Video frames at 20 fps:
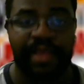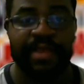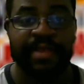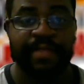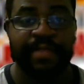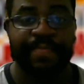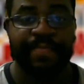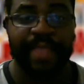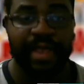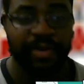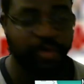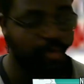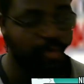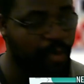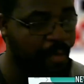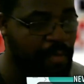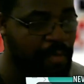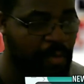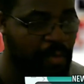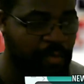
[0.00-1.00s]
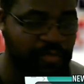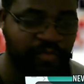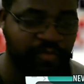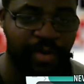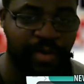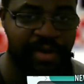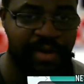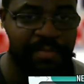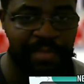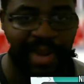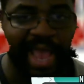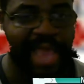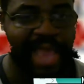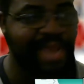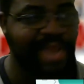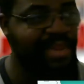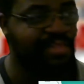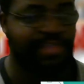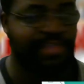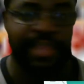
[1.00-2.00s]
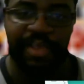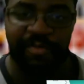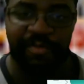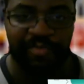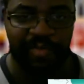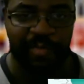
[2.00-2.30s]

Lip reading: now I knew Roman was winning, but I didn't think it was going to